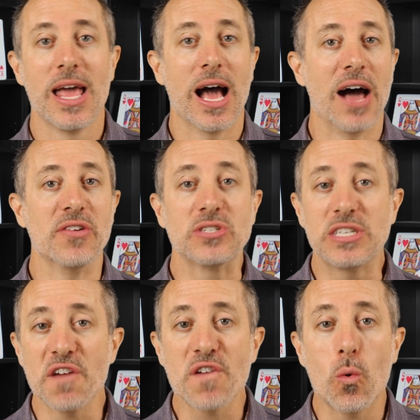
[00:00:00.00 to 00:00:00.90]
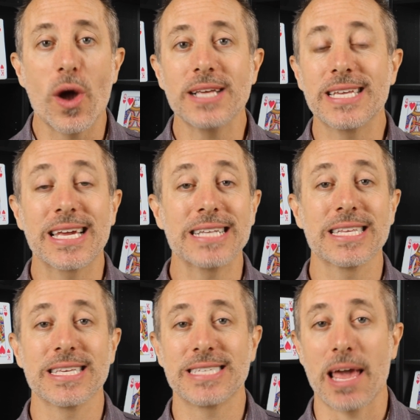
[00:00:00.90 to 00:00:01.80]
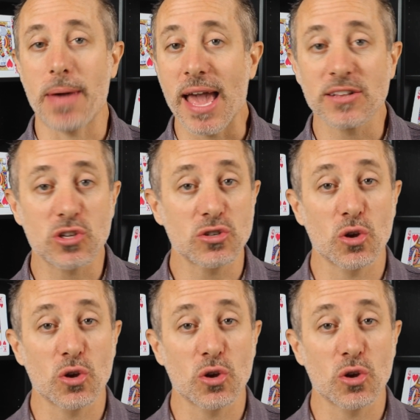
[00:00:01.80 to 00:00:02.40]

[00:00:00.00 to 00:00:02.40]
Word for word: Uh, there's different ways to get to the same answer,